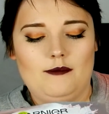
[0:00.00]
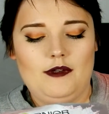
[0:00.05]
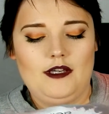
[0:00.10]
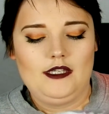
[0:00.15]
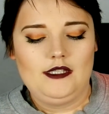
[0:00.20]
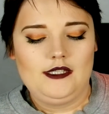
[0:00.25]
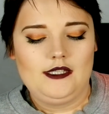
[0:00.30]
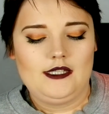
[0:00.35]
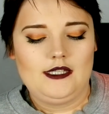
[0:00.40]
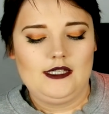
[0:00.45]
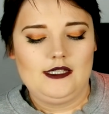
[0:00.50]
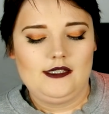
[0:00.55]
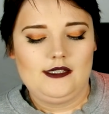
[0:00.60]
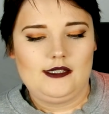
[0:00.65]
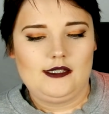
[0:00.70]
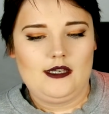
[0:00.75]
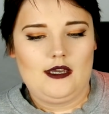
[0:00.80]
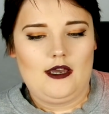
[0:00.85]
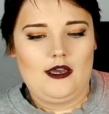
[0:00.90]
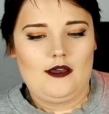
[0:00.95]
picked
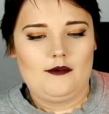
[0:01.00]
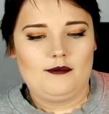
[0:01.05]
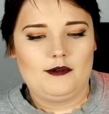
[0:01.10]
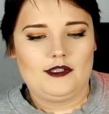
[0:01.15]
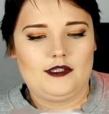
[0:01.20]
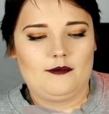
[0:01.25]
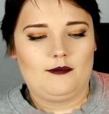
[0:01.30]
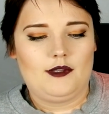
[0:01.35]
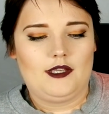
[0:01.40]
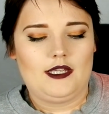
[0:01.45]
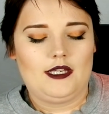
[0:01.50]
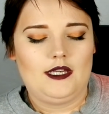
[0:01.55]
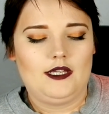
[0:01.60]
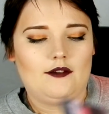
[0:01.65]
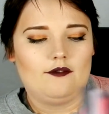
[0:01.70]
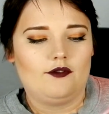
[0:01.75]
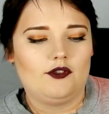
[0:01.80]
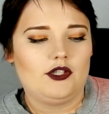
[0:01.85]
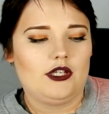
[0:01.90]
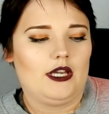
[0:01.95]
this up at the beginning
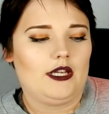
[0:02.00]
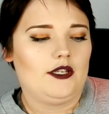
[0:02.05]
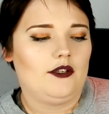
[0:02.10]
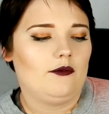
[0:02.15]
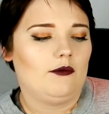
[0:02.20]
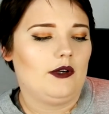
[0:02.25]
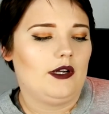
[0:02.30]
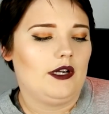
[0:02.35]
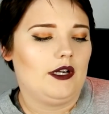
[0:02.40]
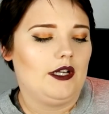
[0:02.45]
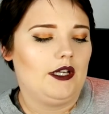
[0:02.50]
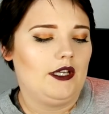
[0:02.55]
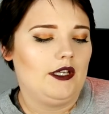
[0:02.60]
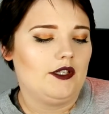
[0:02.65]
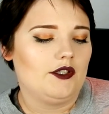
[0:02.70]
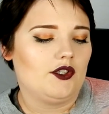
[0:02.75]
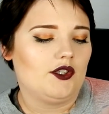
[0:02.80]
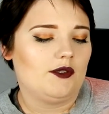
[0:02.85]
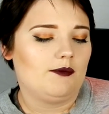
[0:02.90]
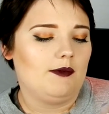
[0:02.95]
of January
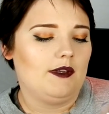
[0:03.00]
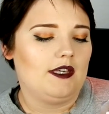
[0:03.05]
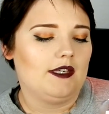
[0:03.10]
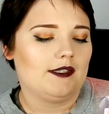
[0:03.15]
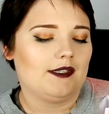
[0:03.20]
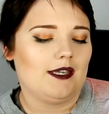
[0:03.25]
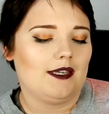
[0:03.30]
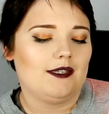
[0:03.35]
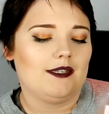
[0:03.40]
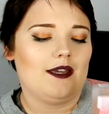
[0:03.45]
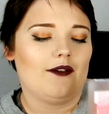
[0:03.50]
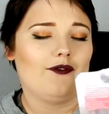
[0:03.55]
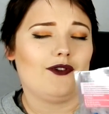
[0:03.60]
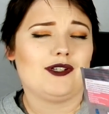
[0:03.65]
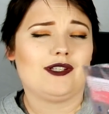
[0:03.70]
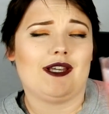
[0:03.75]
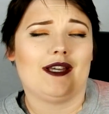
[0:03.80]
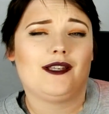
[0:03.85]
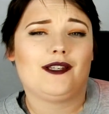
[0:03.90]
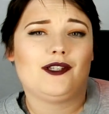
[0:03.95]
just because I'd never
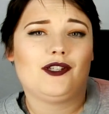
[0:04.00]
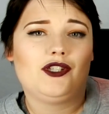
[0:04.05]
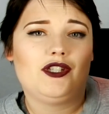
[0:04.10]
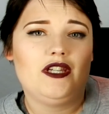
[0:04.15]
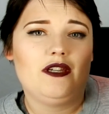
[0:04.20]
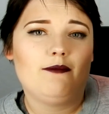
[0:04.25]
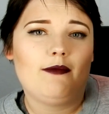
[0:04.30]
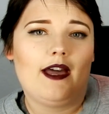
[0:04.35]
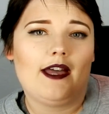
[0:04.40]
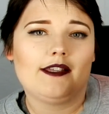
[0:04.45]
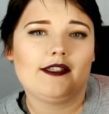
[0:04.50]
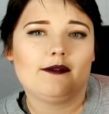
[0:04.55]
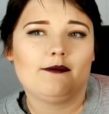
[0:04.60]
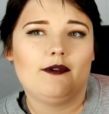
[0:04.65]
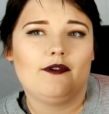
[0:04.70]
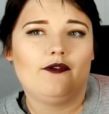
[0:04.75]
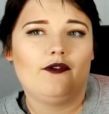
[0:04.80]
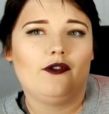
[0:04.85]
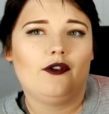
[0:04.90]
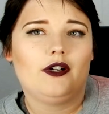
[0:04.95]
done a sheet mask
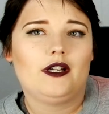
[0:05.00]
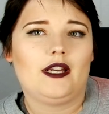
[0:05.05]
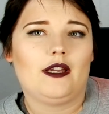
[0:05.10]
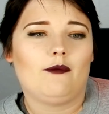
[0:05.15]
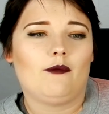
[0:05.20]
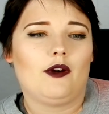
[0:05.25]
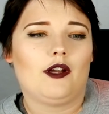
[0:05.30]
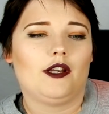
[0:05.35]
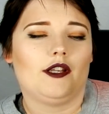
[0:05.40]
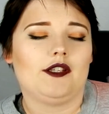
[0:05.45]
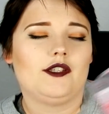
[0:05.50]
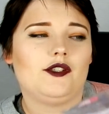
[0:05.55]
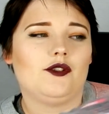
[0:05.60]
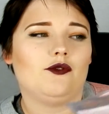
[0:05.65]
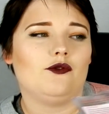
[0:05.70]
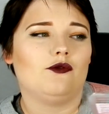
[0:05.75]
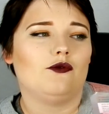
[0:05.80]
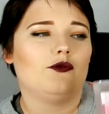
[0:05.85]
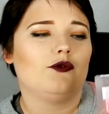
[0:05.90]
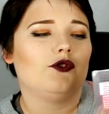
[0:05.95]
before and I wanted
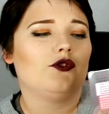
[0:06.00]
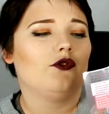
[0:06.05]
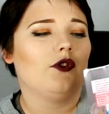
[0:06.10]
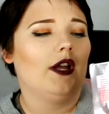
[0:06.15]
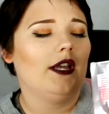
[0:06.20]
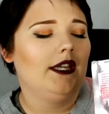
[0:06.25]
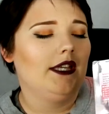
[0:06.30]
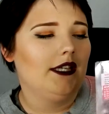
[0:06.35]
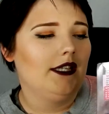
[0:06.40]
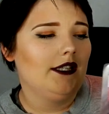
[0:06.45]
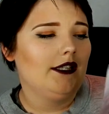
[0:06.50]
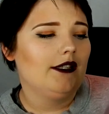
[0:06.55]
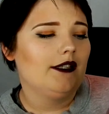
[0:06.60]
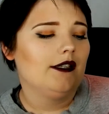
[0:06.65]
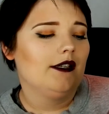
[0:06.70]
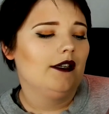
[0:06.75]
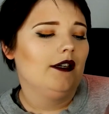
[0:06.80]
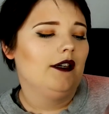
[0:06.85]
to try it.